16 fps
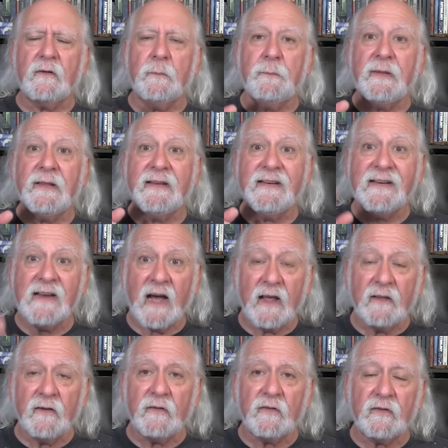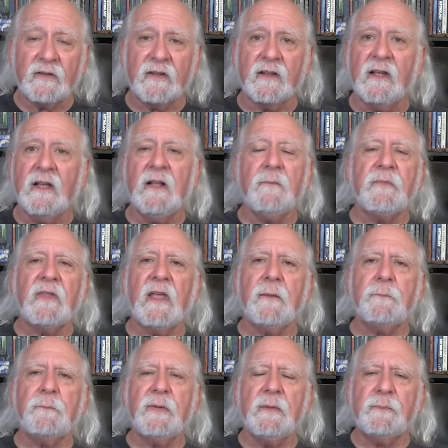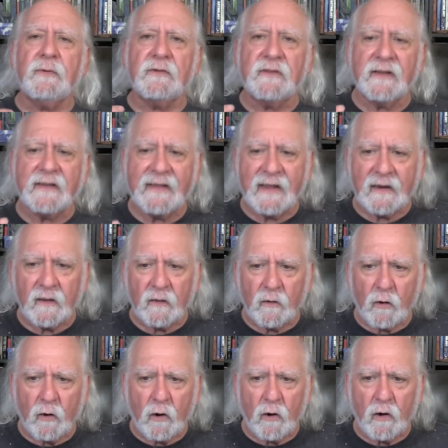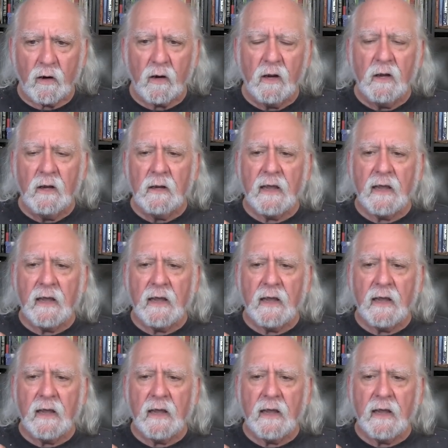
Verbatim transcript: to be nice, to get people to get along.